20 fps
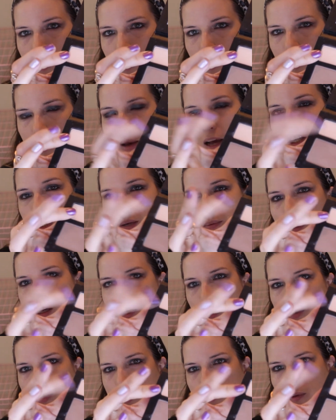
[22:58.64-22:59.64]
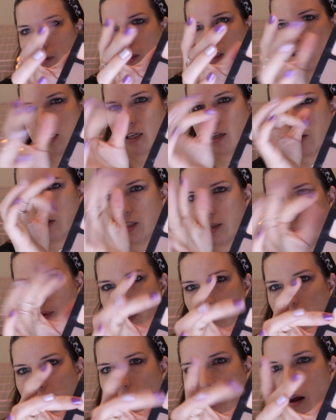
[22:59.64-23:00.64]
Actually, I'm not going to use this one because I didn't set my
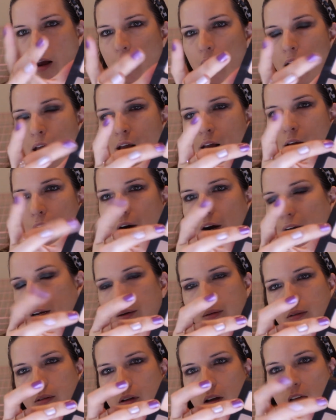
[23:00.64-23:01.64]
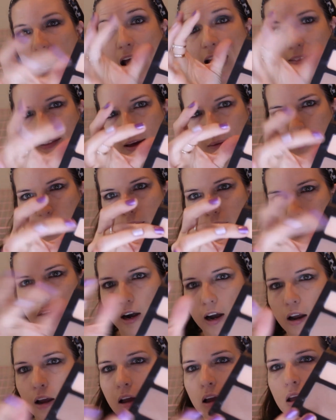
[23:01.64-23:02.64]
under eye, or I didn't highlight my under
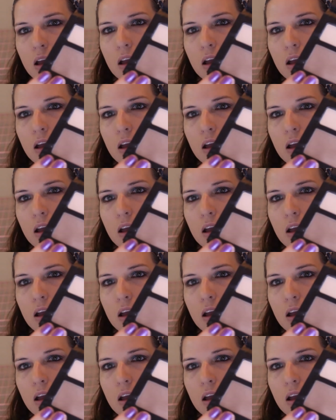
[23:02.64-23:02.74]
eye.